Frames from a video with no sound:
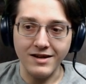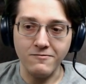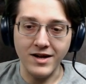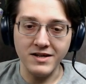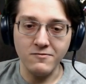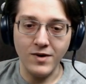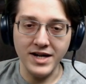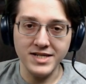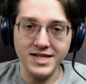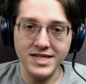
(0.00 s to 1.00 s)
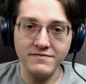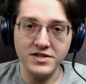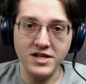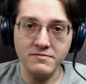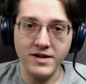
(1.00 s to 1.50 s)
Like, why why is this
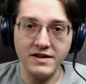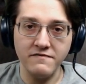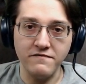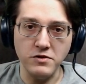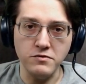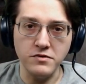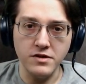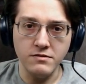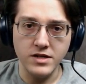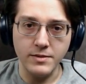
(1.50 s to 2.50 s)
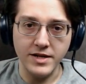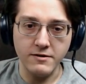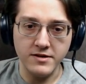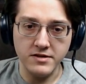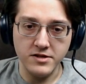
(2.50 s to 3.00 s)
even locked behind food to
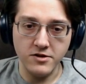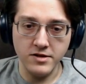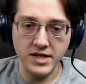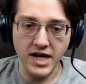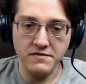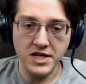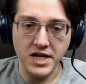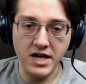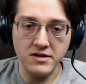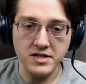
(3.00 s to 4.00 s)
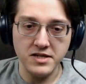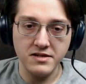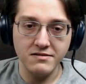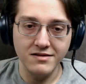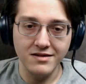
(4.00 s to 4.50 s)
begin with? Surely everything
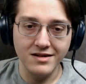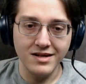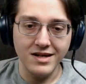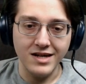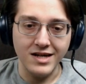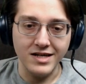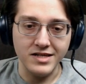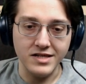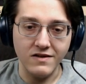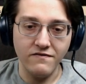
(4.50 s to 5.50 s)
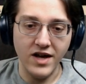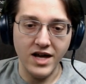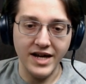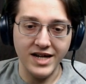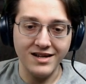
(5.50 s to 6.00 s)
else is
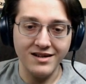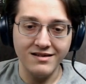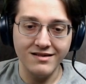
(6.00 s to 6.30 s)
fine.